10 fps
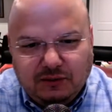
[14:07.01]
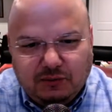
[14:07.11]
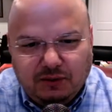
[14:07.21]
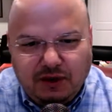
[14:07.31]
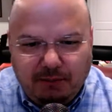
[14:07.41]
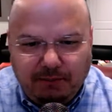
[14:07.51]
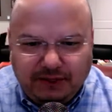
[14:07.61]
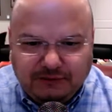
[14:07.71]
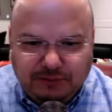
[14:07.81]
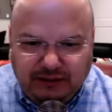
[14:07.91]
we're
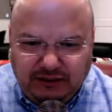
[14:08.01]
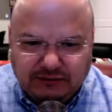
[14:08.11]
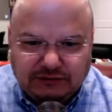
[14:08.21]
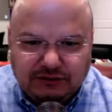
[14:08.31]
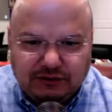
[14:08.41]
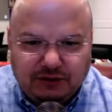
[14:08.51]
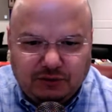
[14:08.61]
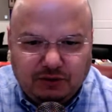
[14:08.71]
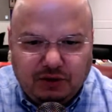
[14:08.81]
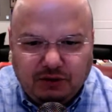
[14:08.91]
complex beings,
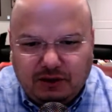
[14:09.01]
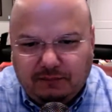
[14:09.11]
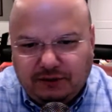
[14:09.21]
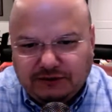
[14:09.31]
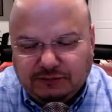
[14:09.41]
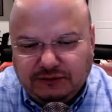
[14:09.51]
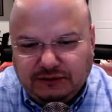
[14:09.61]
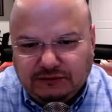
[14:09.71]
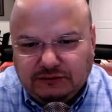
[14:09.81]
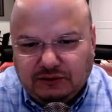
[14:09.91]
we're all complex beings.